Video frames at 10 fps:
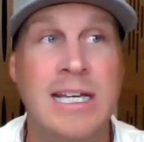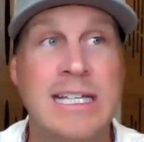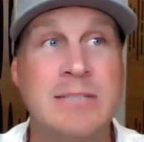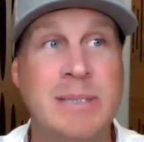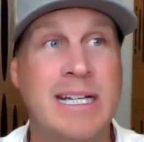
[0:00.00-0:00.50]

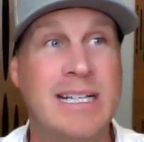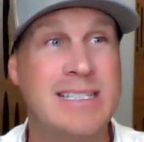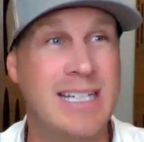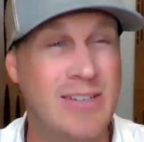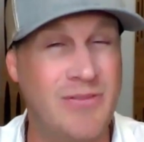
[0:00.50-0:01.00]
is
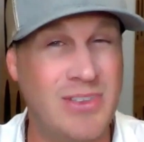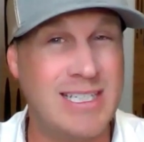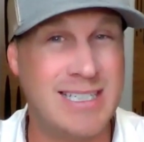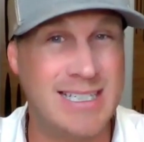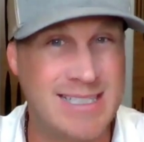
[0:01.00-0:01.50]
because if
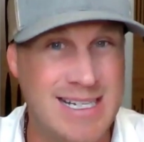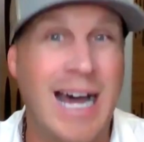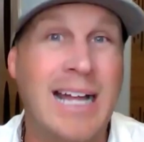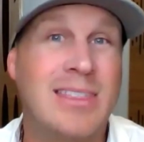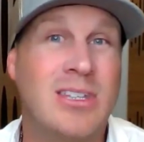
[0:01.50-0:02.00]
this is
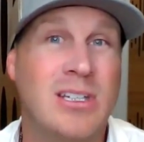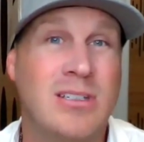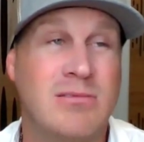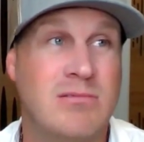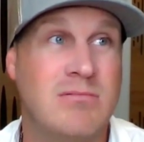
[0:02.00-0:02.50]
not
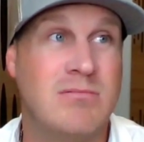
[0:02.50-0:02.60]
the